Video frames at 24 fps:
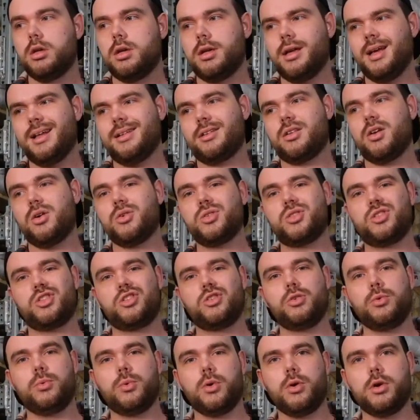it goes
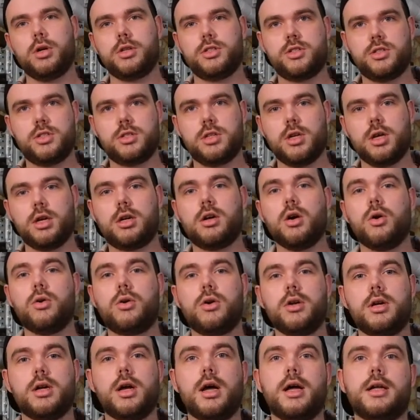towards
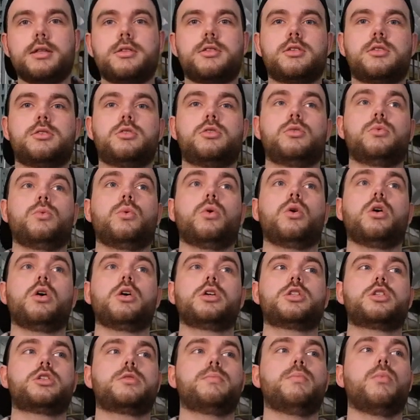coconut,
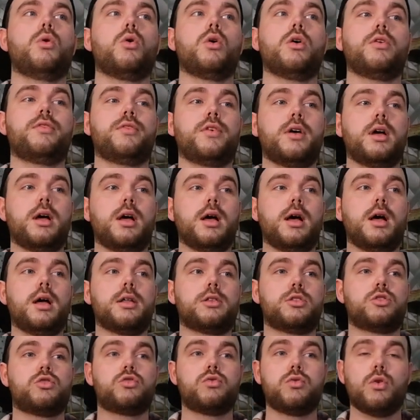towards more of a
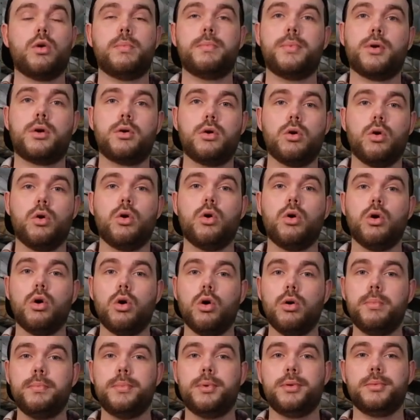tropical
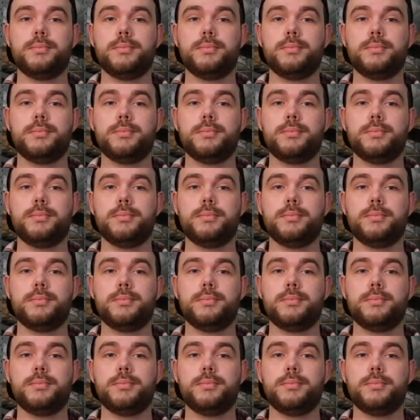hop.